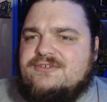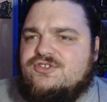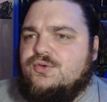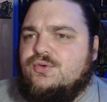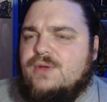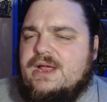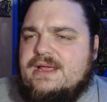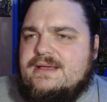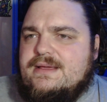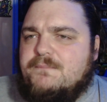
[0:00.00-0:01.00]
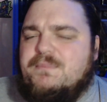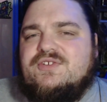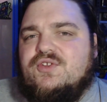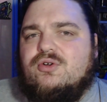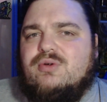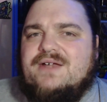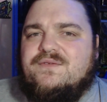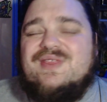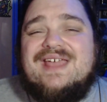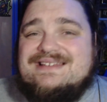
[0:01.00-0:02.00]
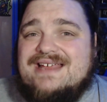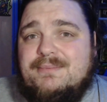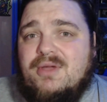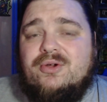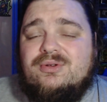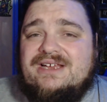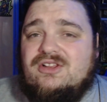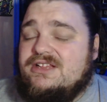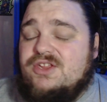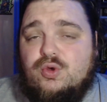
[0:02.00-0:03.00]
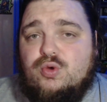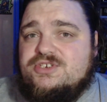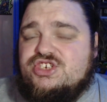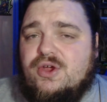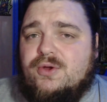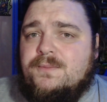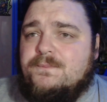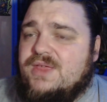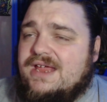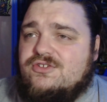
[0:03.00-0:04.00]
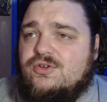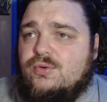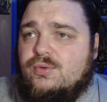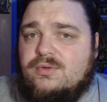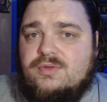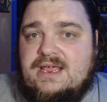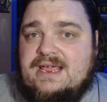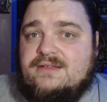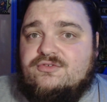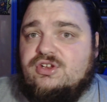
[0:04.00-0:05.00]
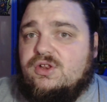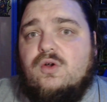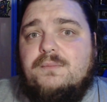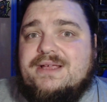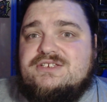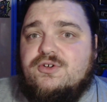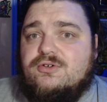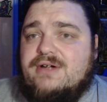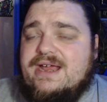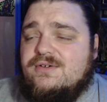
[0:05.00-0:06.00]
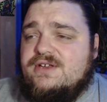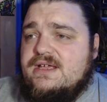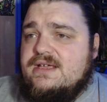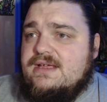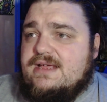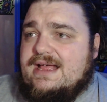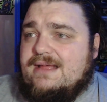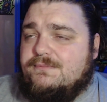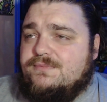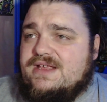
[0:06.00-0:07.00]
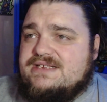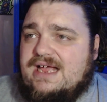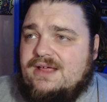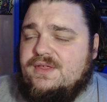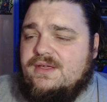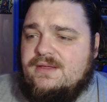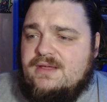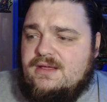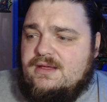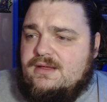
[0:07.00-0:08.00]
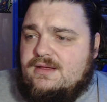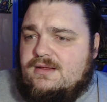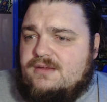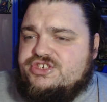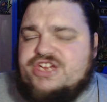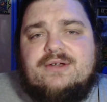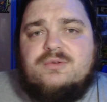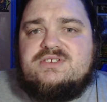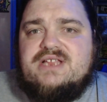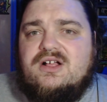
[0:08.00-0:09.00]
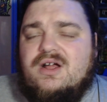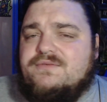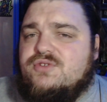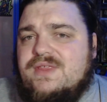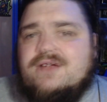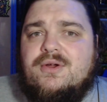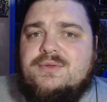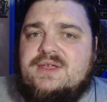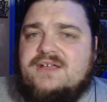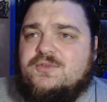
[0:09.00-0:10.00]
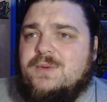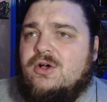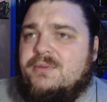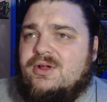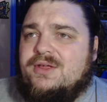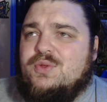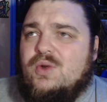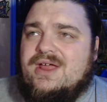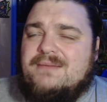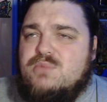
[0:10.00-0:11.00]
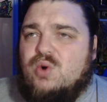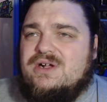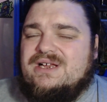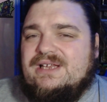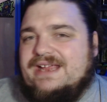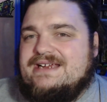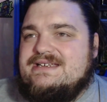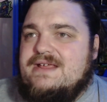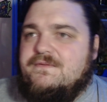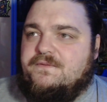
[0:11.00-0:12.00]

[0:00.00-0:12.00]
do best on ground for their team only, like the Hoops show. They do their Geelong best on ground. There's other channels that kind of do their own thing as well, but I thought a more collective